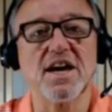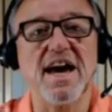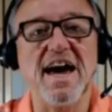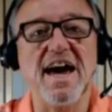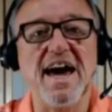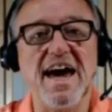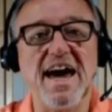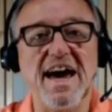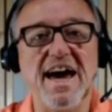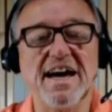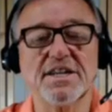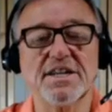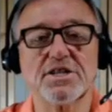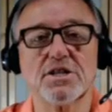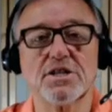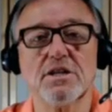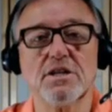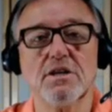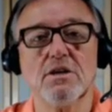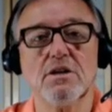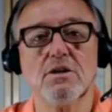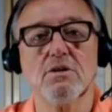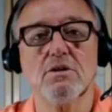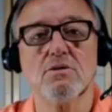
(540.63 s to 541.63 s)
at
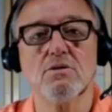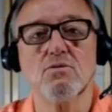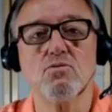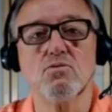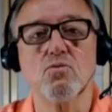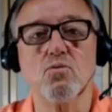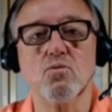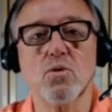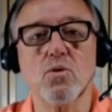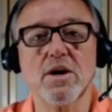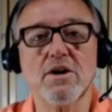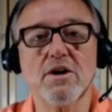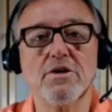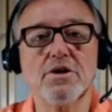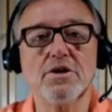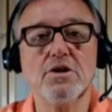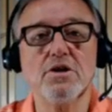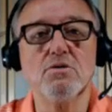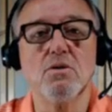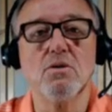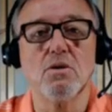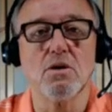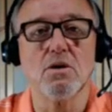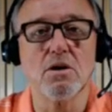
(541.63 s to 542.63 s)
where
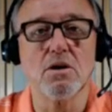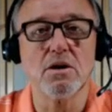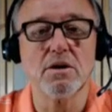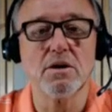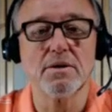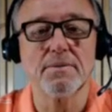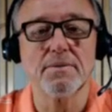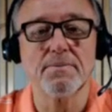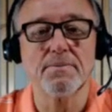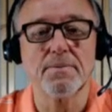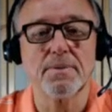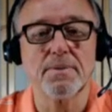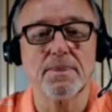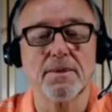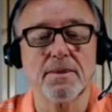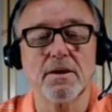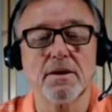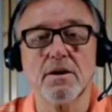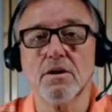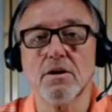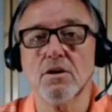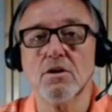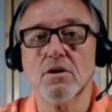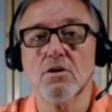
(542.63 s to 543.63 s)
you are,
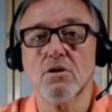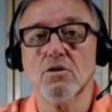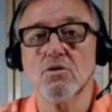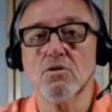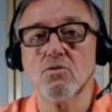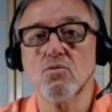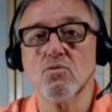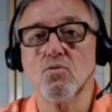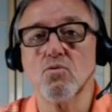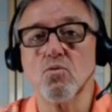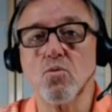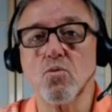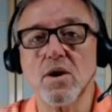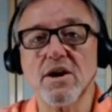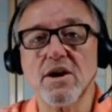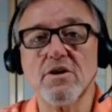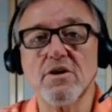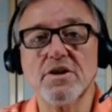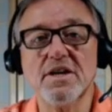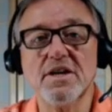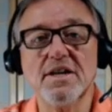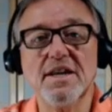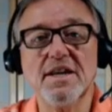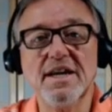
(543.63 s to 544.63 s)
where
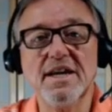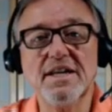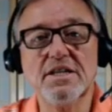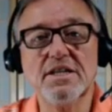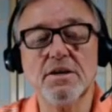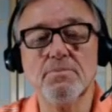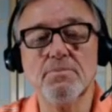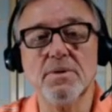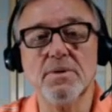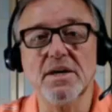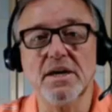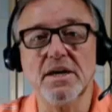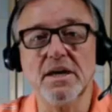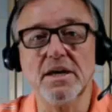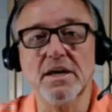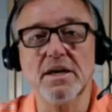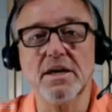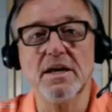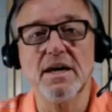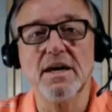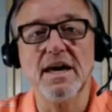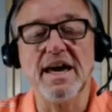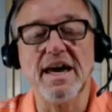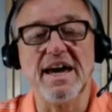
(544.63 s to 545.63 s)
you need to be,
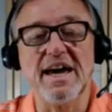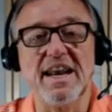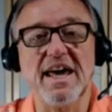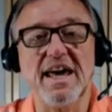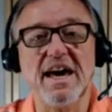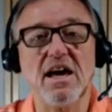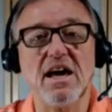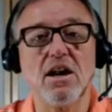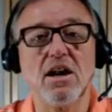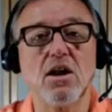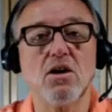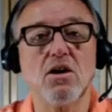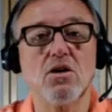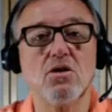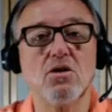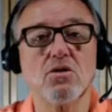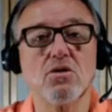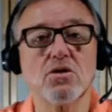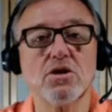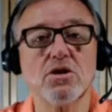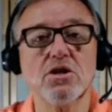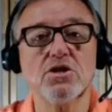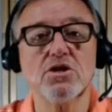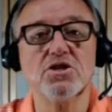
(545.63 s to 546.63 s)
and how
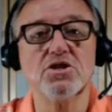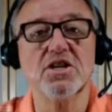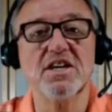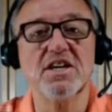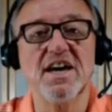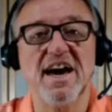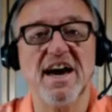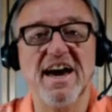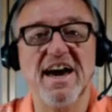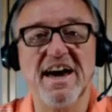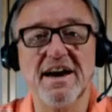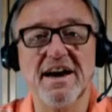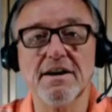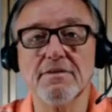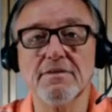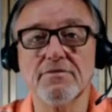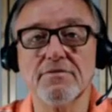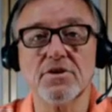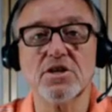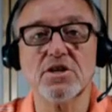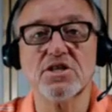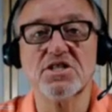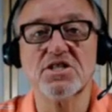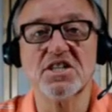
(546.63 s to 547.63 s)
long do you have
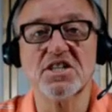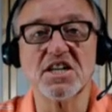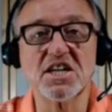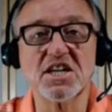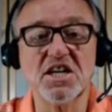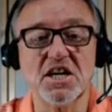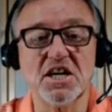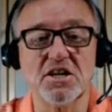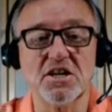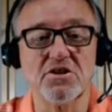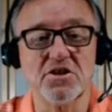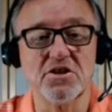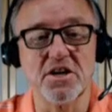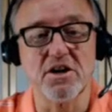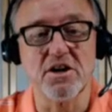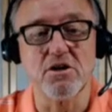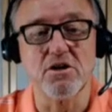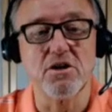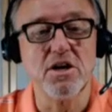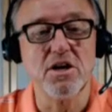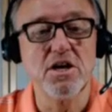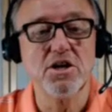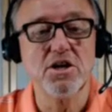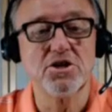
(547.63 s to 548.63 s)
to get there.
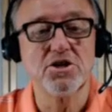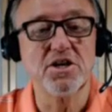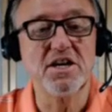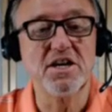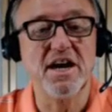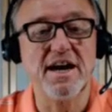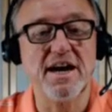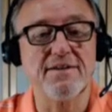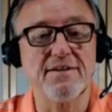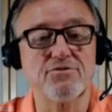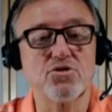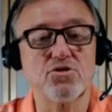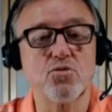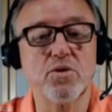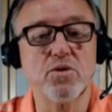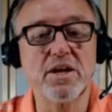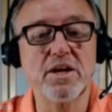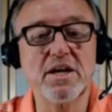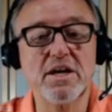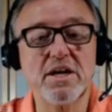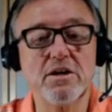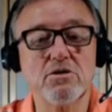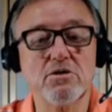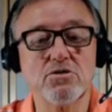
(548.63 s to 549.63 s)
Do you have 20
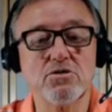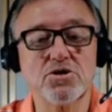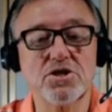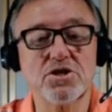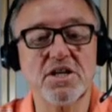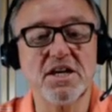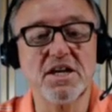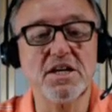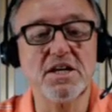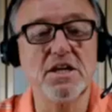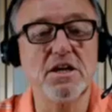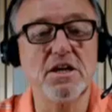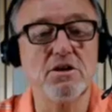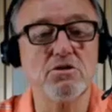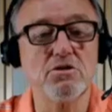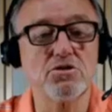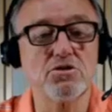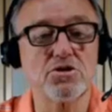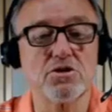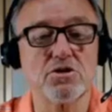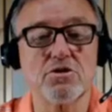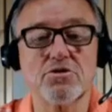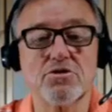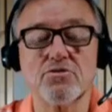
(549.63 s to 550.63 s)
years, 10
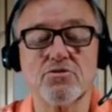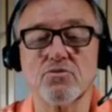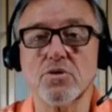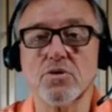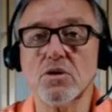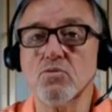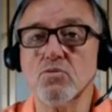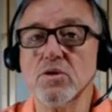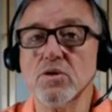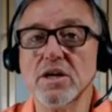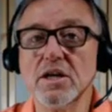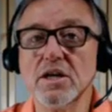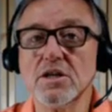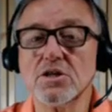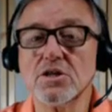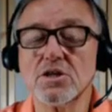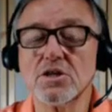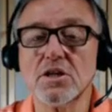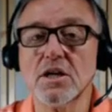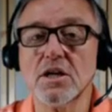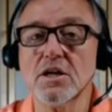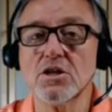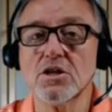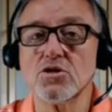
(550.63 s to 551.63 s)
years, 3 weeks?
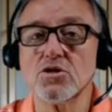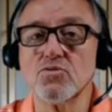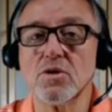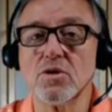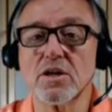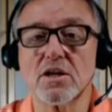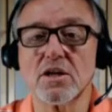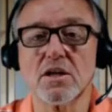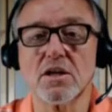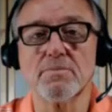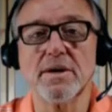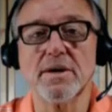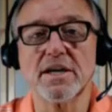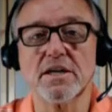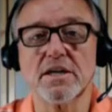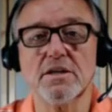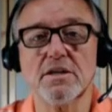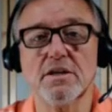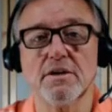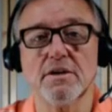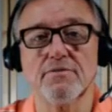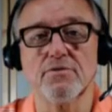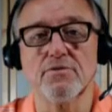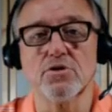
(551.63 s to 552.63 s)
It's really going to make a
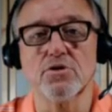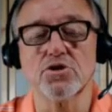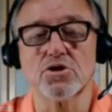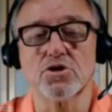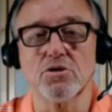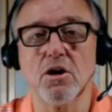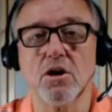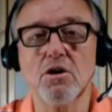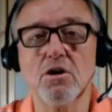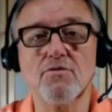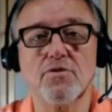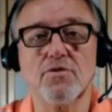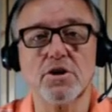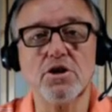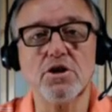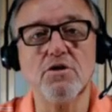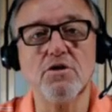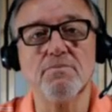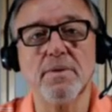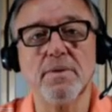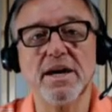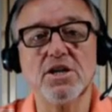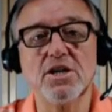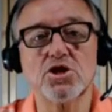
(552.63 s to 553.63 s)
difference. So hopefully
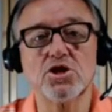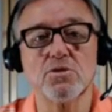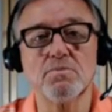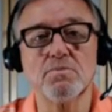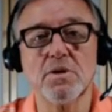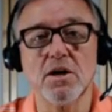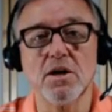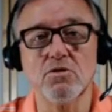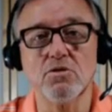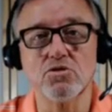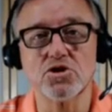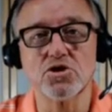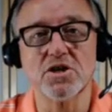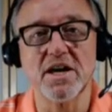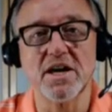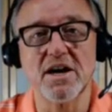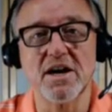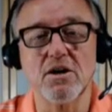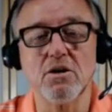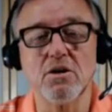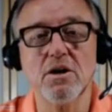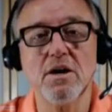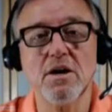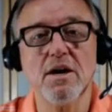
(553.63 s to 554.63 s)
you've made some notes
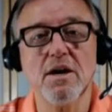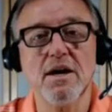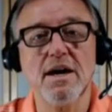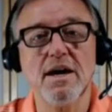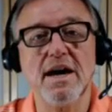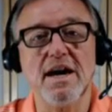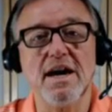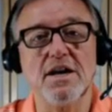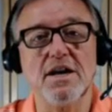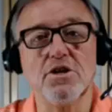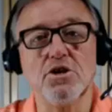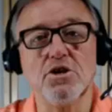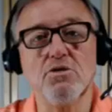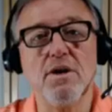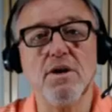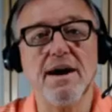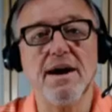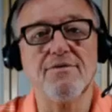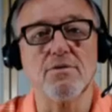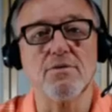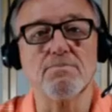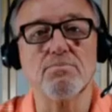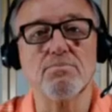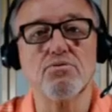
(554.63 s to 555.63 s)
now and you
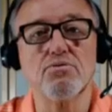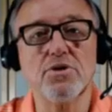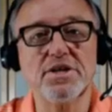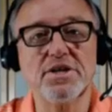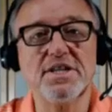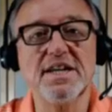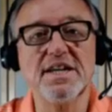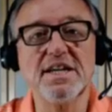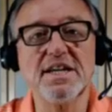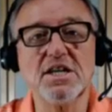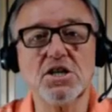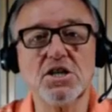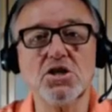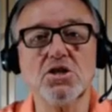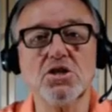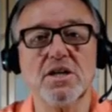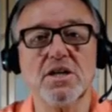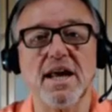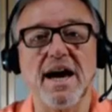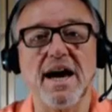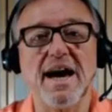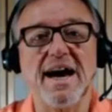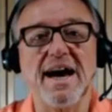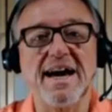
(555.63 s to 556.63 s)
have a pretty good
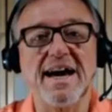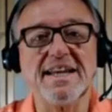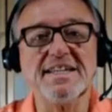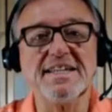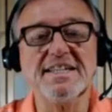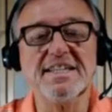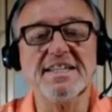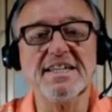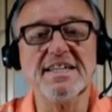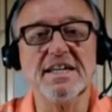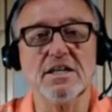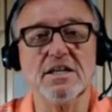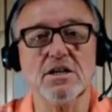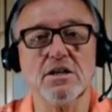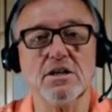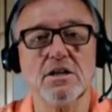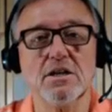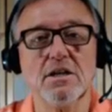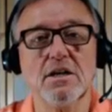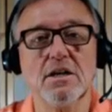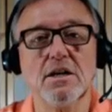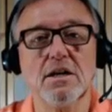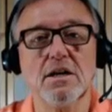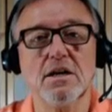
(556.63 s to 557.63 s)
idea
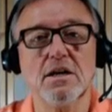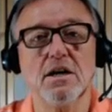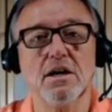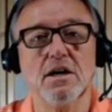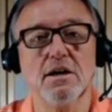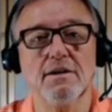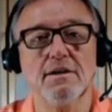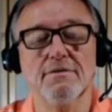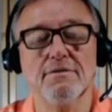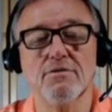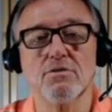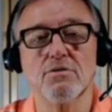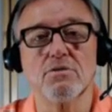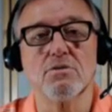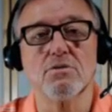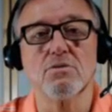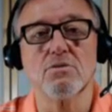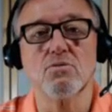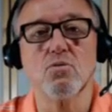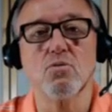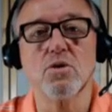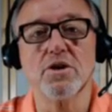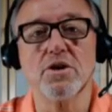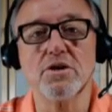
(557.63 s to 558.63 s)
of
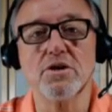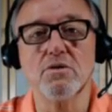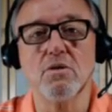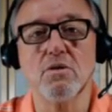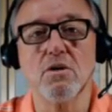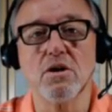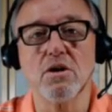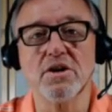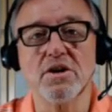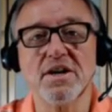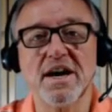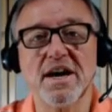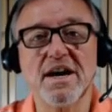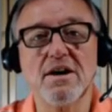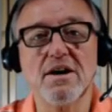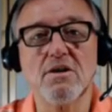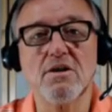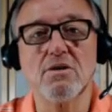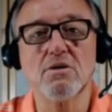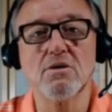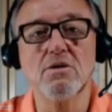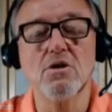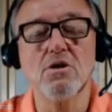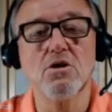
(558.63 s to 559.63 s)
where you are
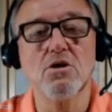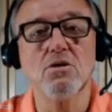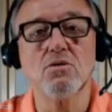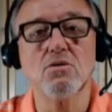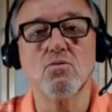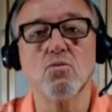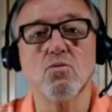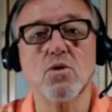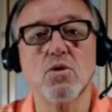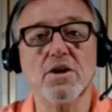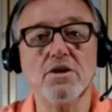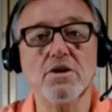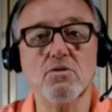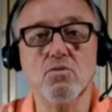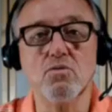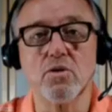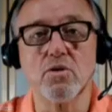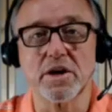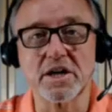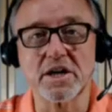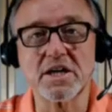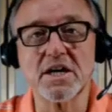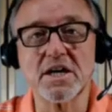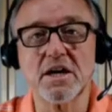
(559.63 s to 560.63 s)
now, where you
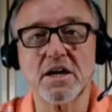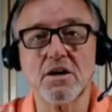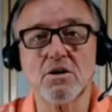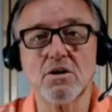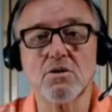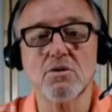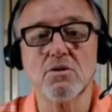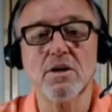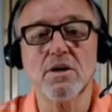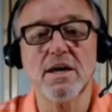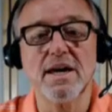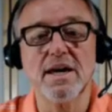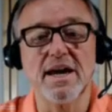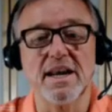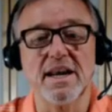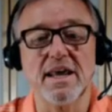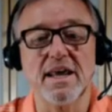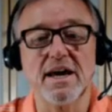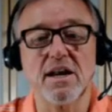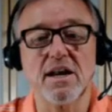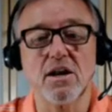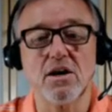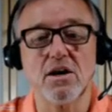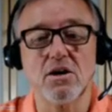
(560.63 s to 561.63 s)
want to go, and
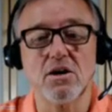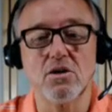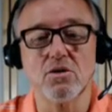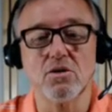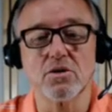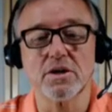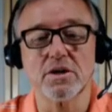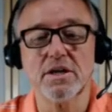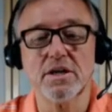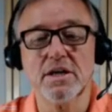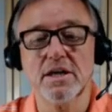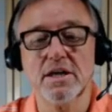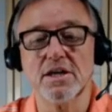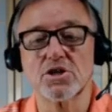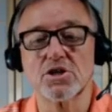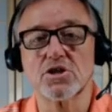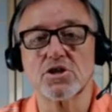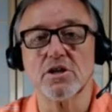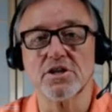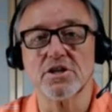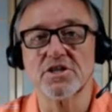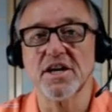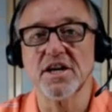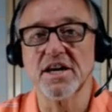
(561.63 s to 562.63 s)
how long it's
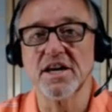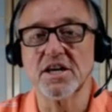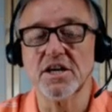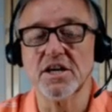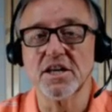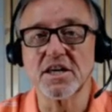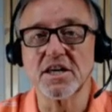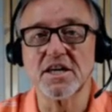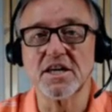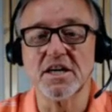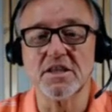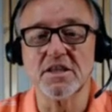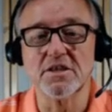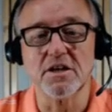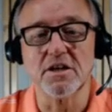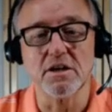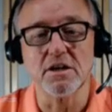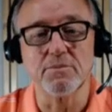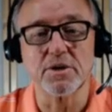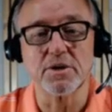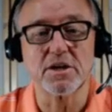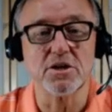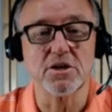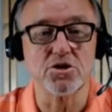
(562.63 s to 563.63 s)
going to take you to get there,
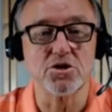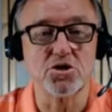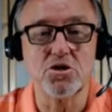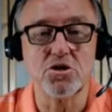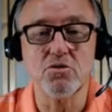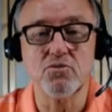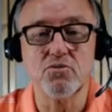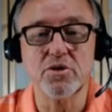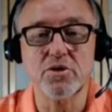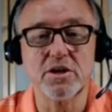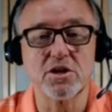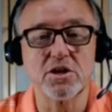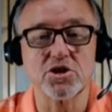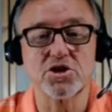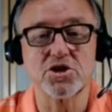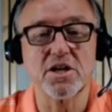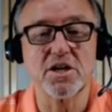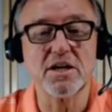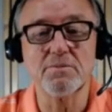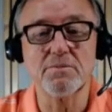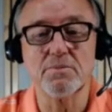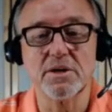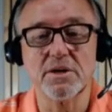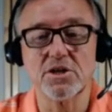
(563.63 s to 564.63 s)
because your real
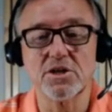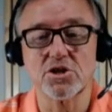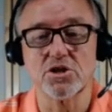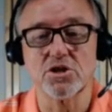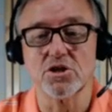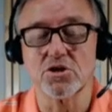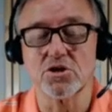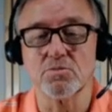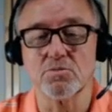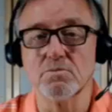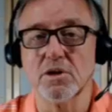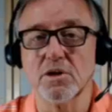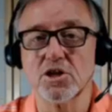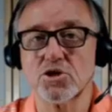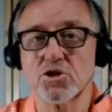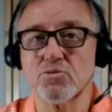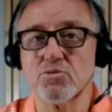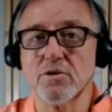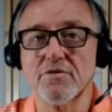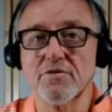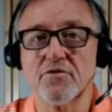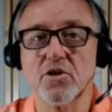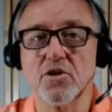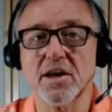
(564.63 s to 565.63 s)
estate business must
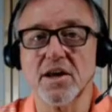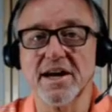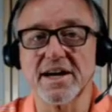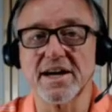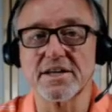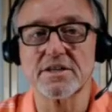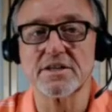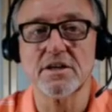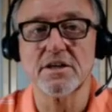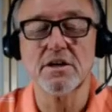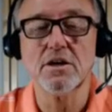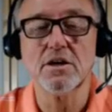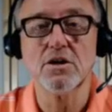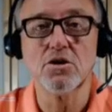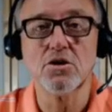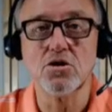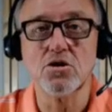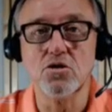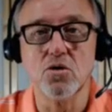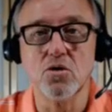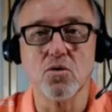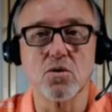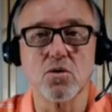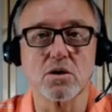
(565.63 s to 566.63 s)
reflect
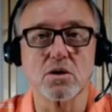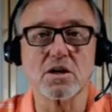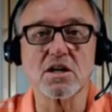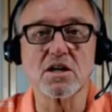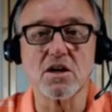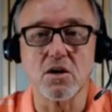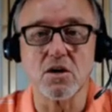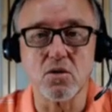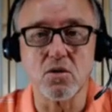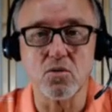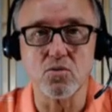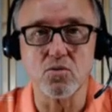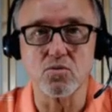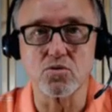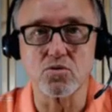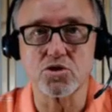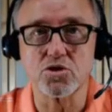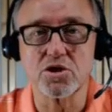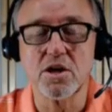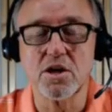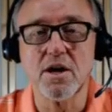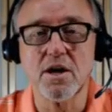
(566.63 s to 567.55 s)
your goals.